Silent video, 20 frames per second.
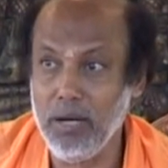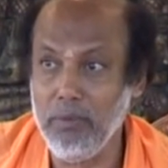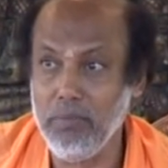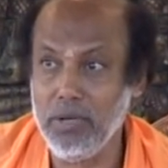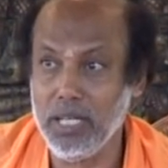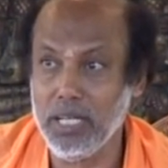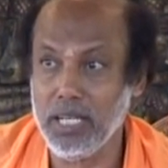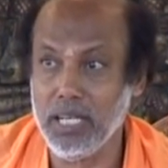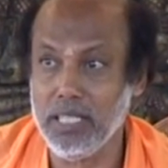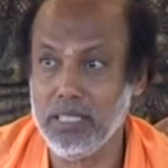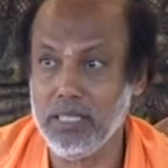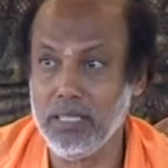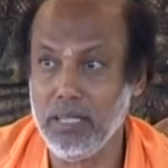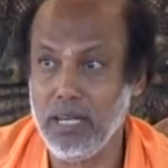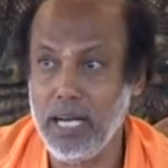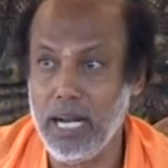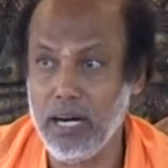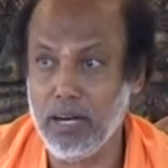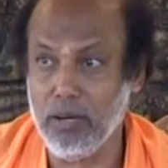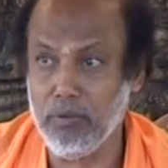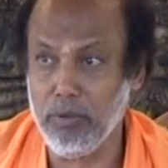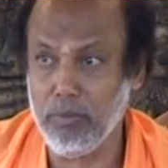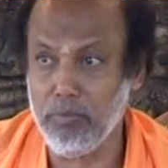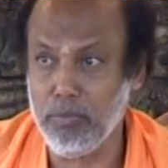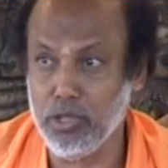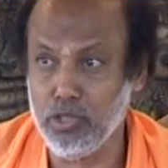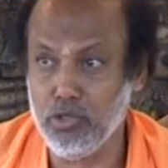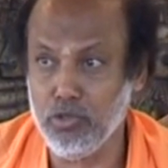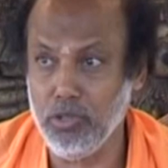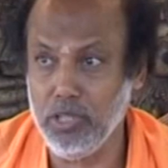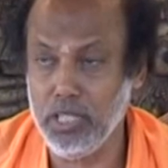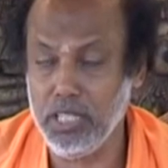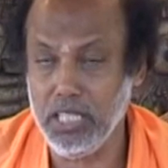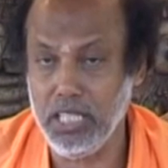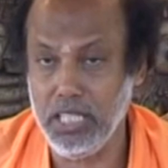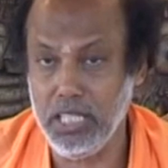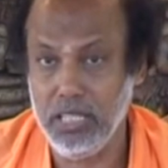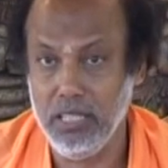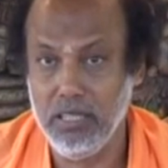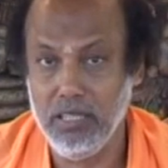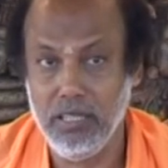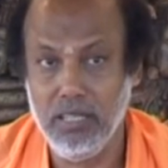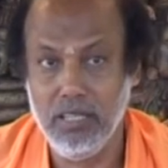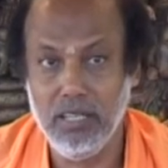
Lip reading: America is a land of opportunity.